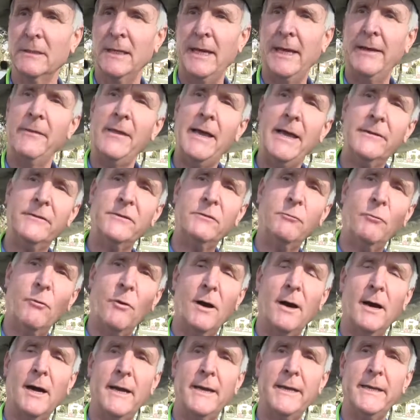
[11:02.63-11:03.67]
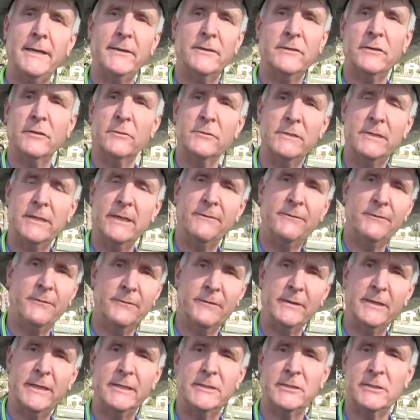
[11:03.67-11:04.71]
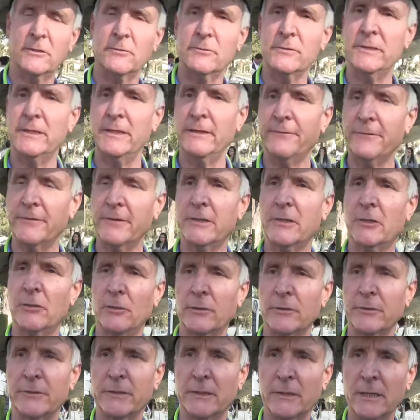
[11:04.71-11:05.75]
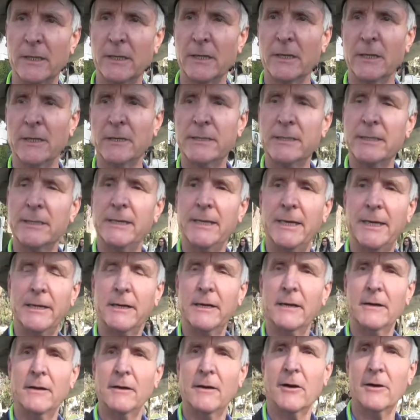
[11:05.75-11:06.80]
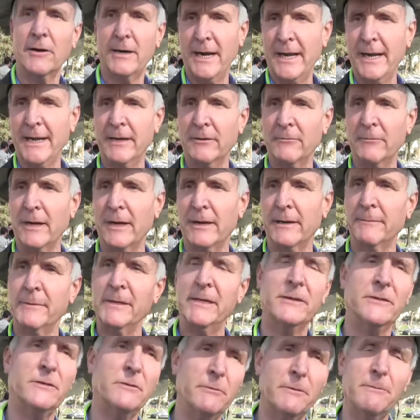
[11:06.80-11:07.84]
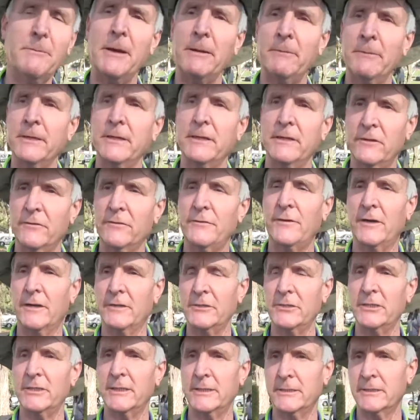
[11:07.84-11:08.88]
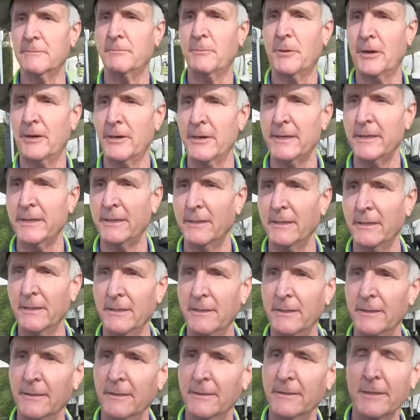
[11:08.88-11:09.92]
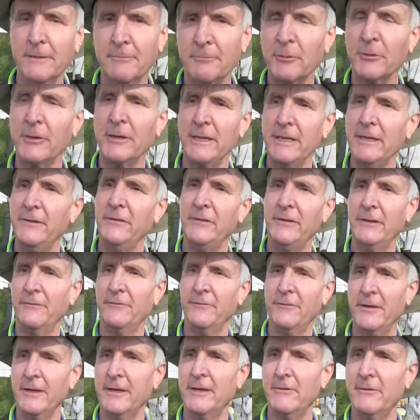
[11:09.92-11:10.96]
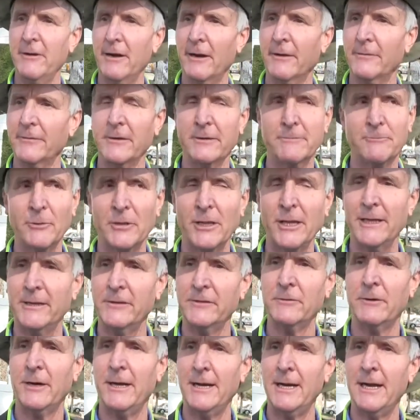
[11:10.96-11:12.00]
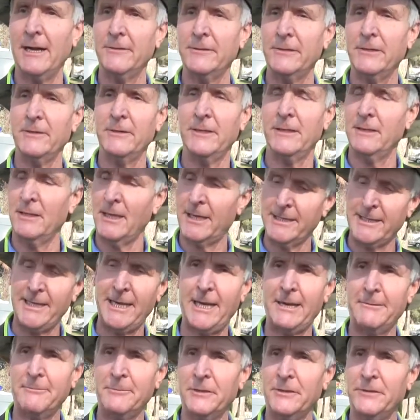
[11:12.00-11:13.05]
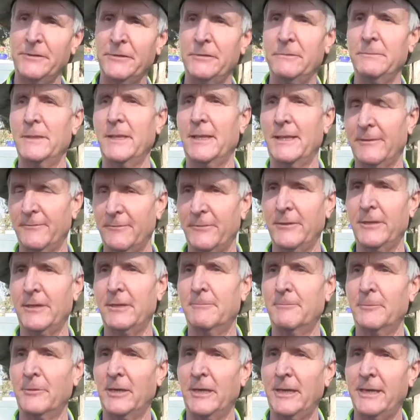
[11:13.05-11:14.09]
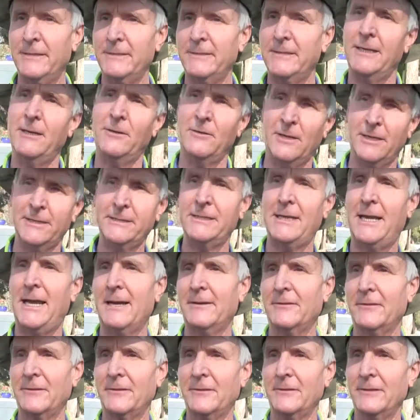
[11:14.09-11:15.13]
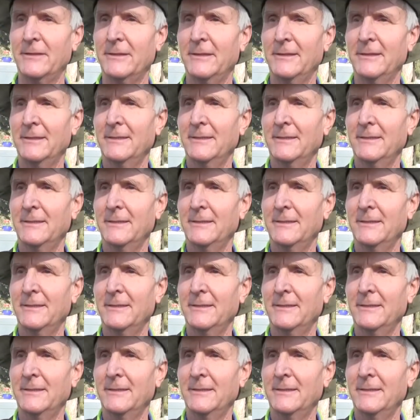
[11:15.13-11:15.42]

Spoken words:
And that's why it's so difficult to get our head around it, because the Republicans function as a party. They're pretty easy to figure out. Their plank's right out there. They like capitalism. They like free enterprise. They don't like taxes.